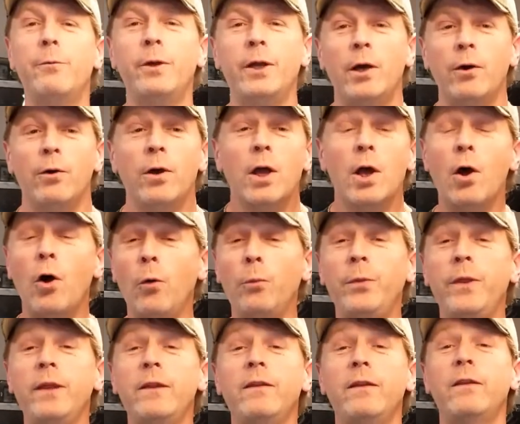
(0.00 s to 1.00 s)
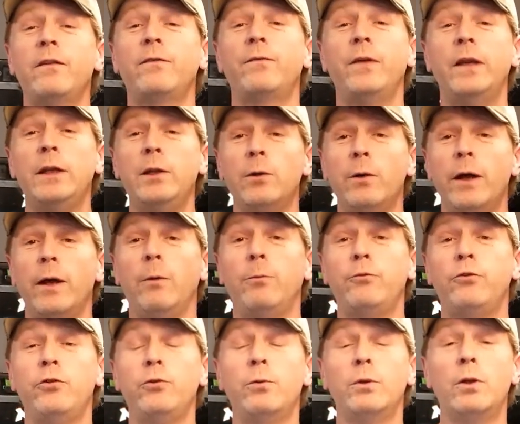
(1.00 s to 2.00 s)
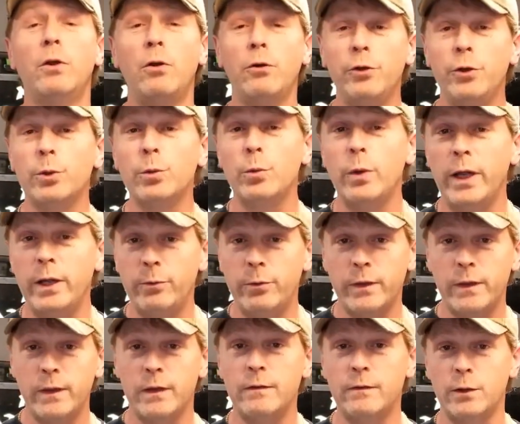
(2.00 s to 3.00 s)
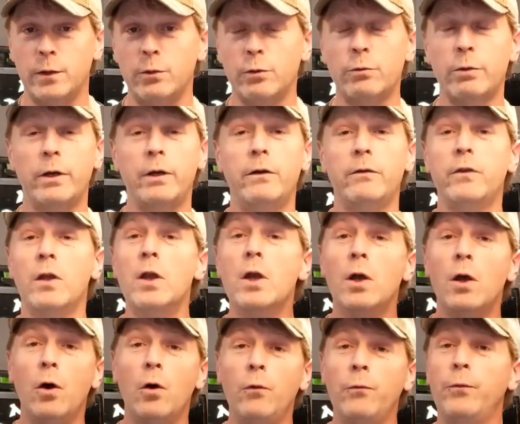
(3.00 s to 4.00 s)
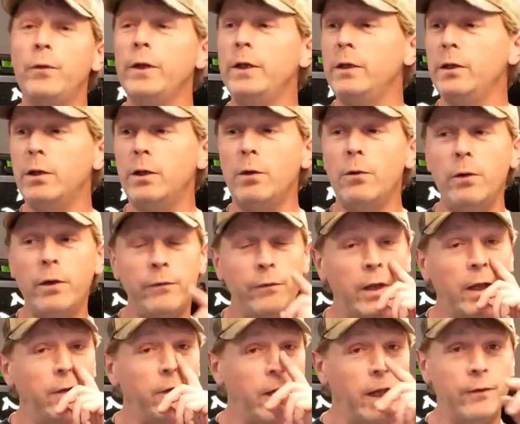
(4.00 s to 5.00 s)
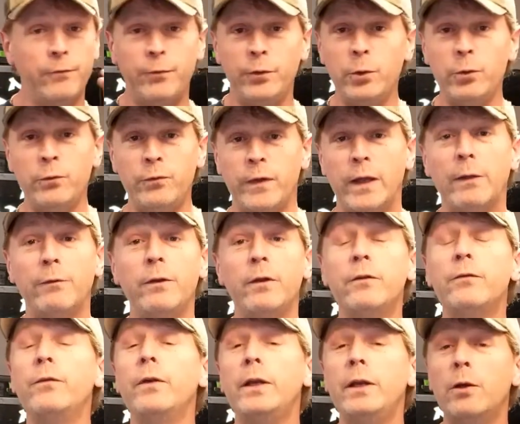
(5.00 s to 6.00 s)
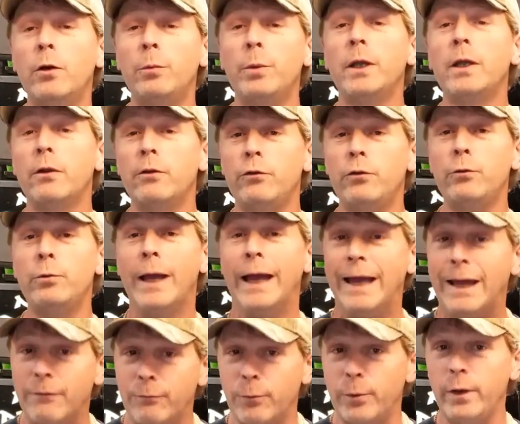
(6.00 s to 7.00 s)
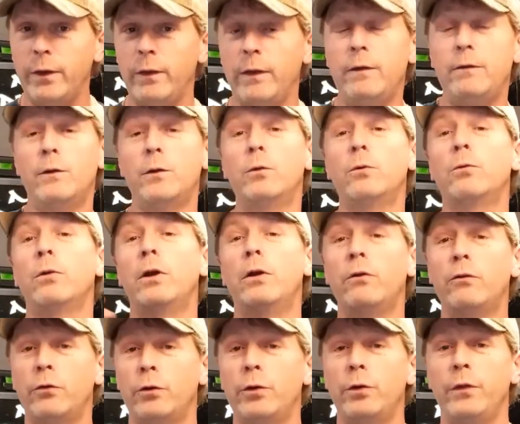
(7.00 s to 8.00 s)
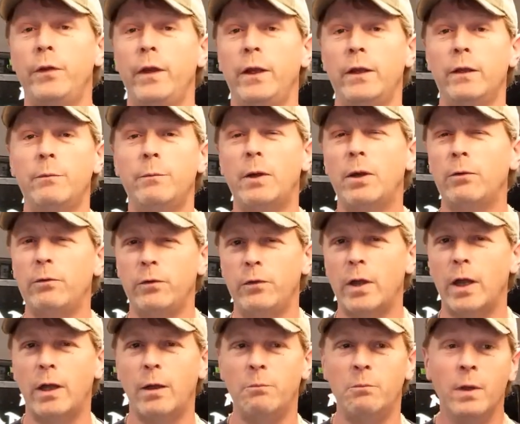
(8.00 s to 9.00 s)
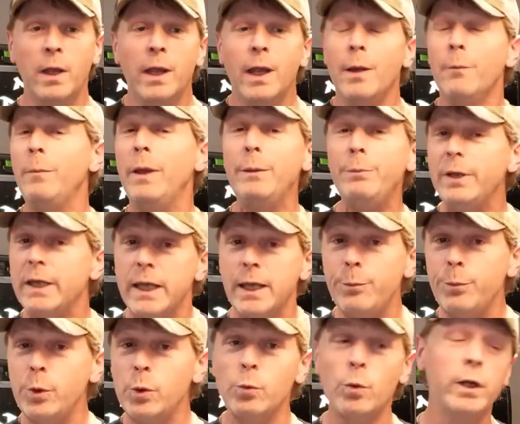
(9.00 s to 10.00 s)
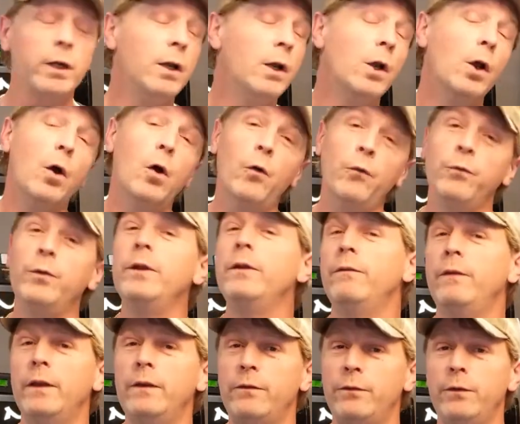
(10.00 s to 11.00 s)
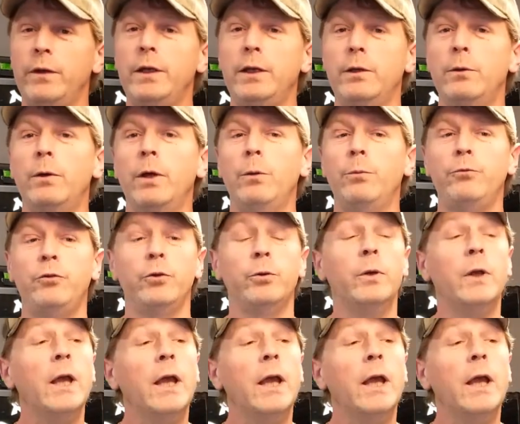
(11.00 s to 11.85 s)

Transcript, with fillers: There we go. Hopefully this video helped you along your way with these little critters. Hopefully, you know, if, if you found this video because you have one of these little critters or you're thinking about um, maybe keeping one, hopefully this video helped you.